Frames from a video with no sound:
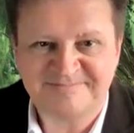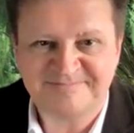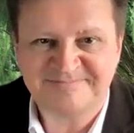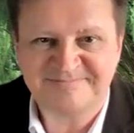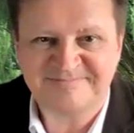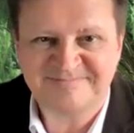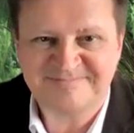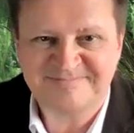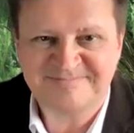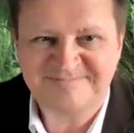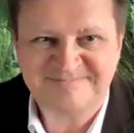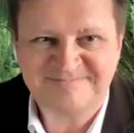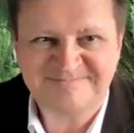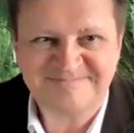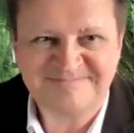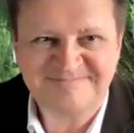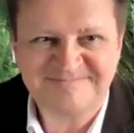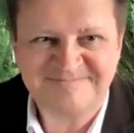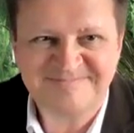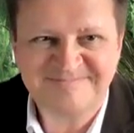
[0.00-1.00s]

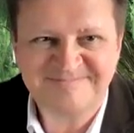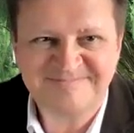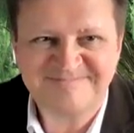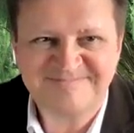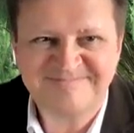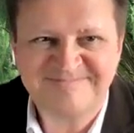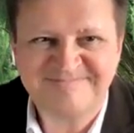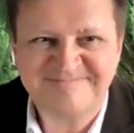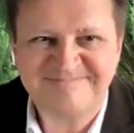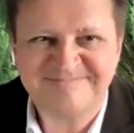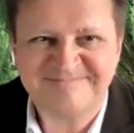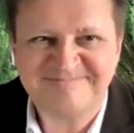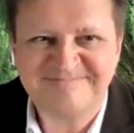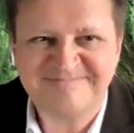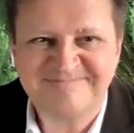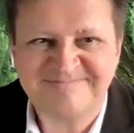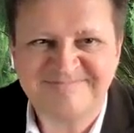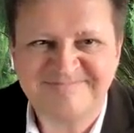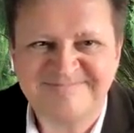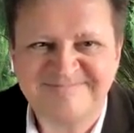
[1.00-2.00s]

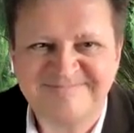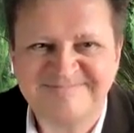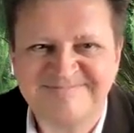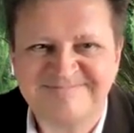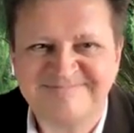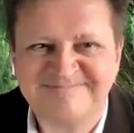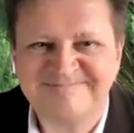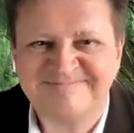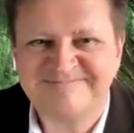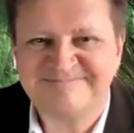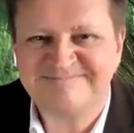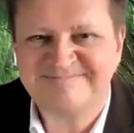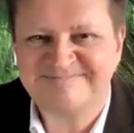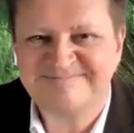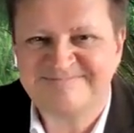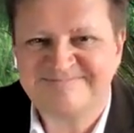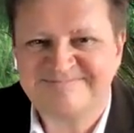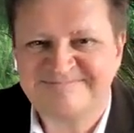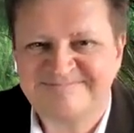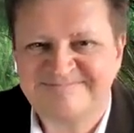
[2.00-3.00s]

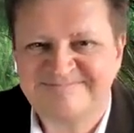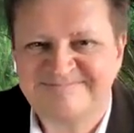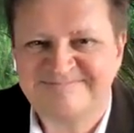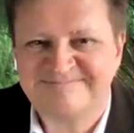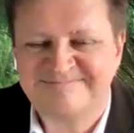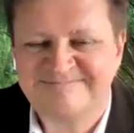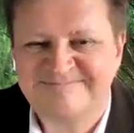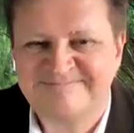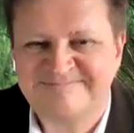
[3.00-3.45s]
The person shown says nothing.